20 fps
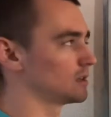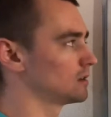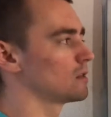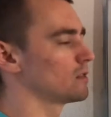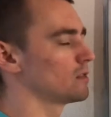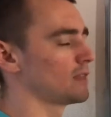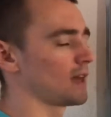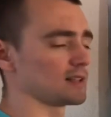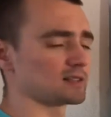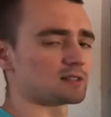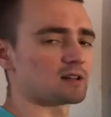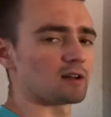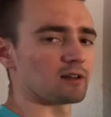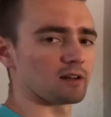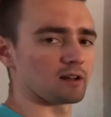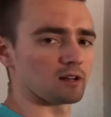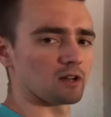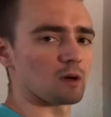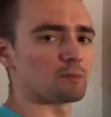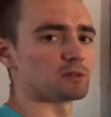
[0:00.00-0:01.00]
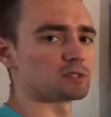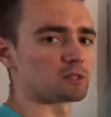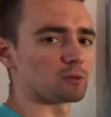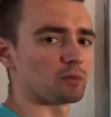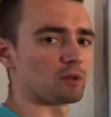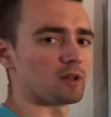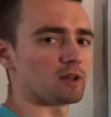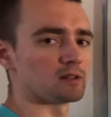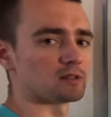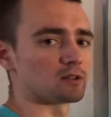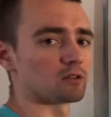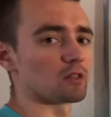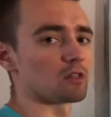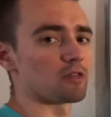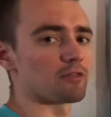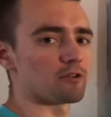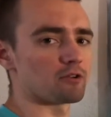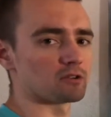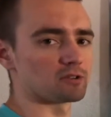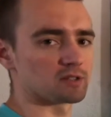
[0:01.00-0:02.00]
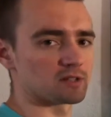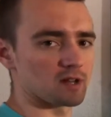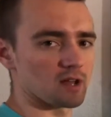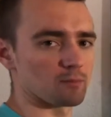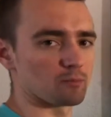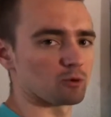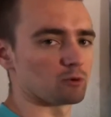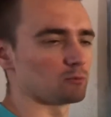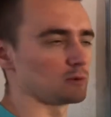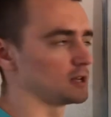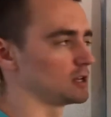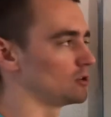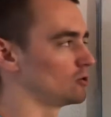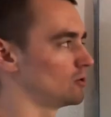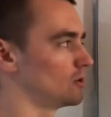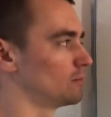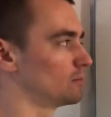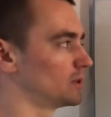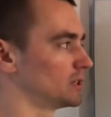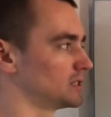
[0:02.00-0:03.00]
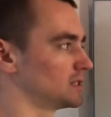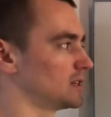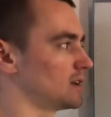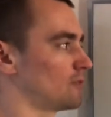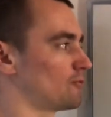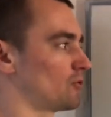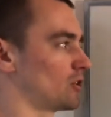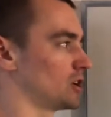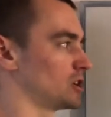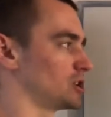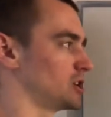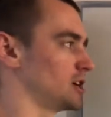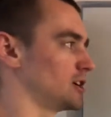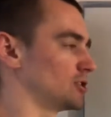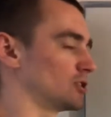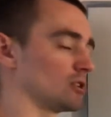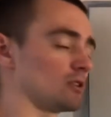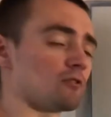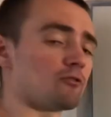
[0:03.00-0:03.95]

That's not going to come into play until the third step when we do implicit differentiation.